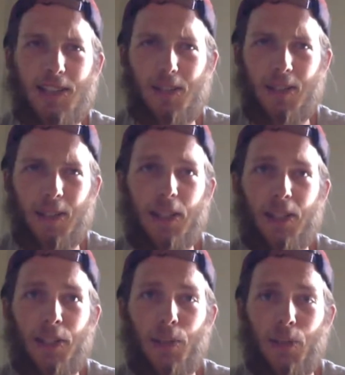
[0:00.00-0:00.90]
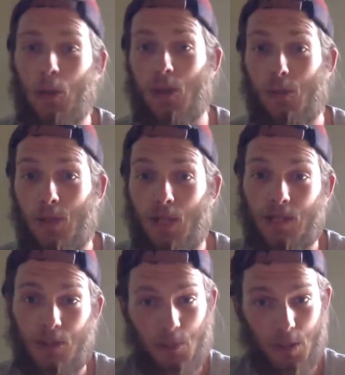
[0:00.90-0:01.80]
something that I didn't know what it was and
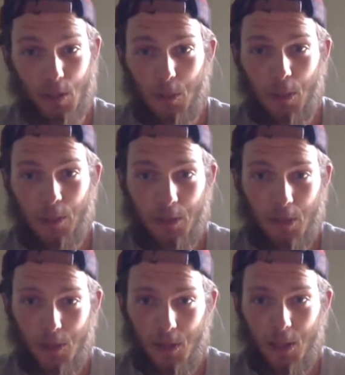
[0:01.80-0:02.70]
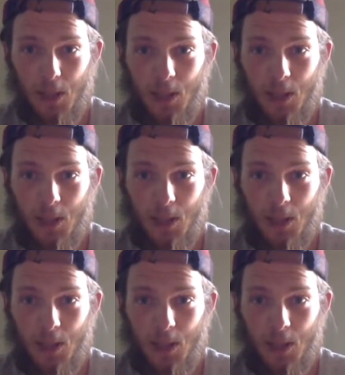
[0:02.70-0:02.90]
realised it was my little poem from last week.